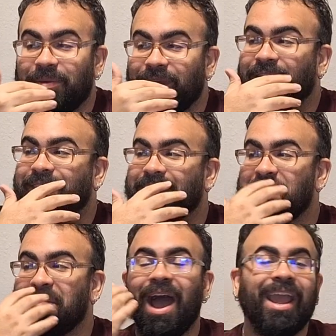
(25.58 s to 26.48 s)
Because in
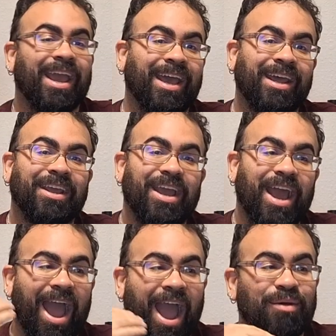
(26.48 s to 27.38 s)
my head,
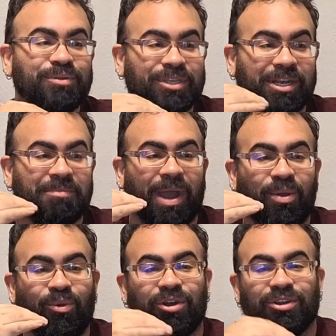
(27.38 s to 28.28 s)
I was gonna buy
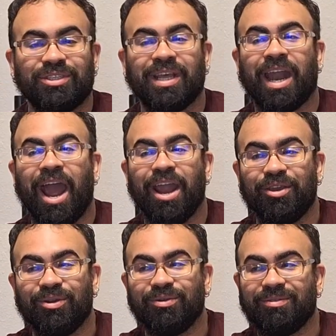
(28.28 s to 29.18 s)
waters that I
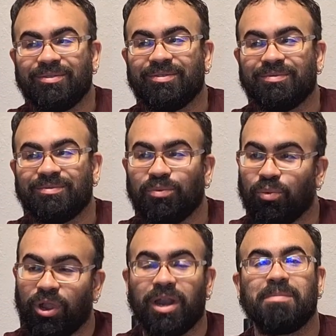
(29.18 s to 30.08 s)
knew
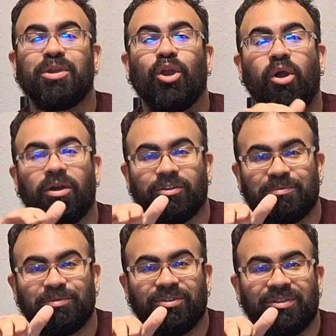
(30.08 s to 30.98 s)
were gonna be
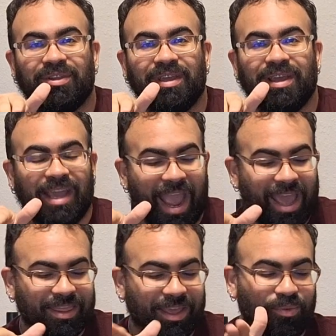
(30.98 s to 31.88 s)
horrible,
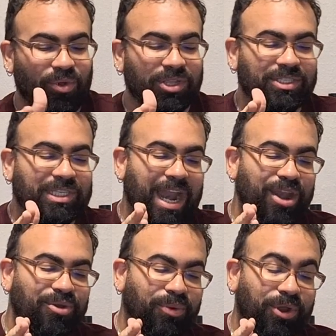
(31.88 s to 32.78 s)
and the ones that I
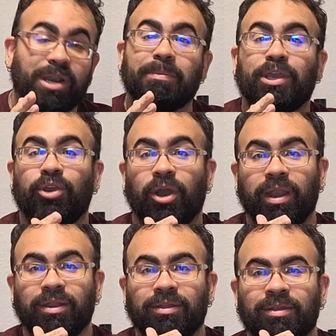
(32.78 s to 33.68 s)
knew were gonna be good.
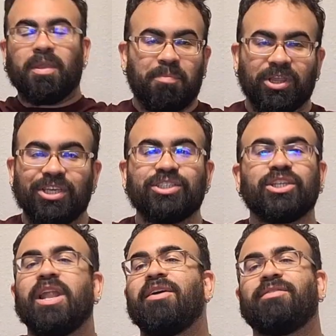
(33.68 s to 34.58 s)
But this
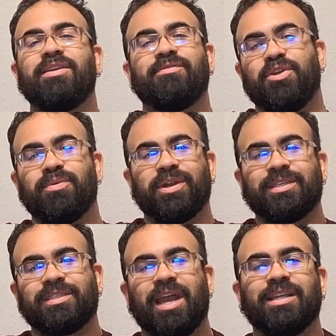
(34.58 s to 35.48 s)
lovely viewer
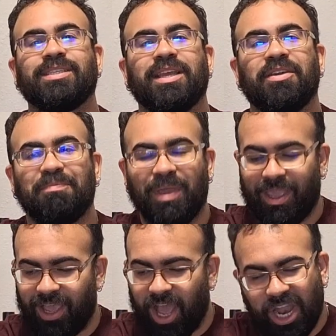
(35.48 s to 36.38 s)
decided to give
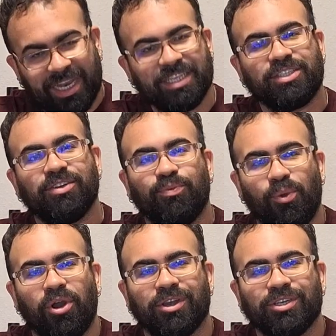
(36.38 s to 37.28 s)
me a list of
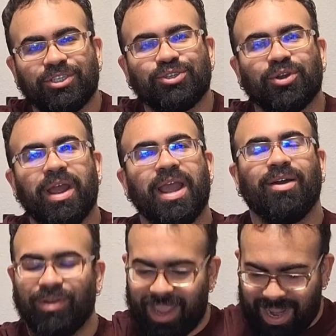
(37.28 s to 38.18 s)
waters to try
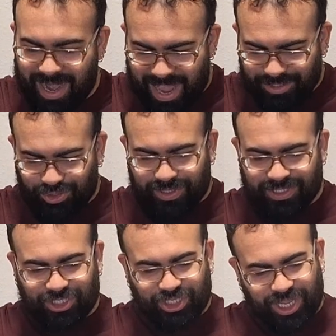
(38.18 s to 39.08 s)
out, and as you can
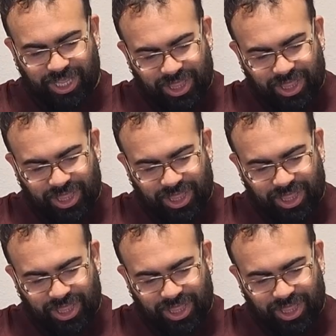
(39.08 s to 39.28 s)
see,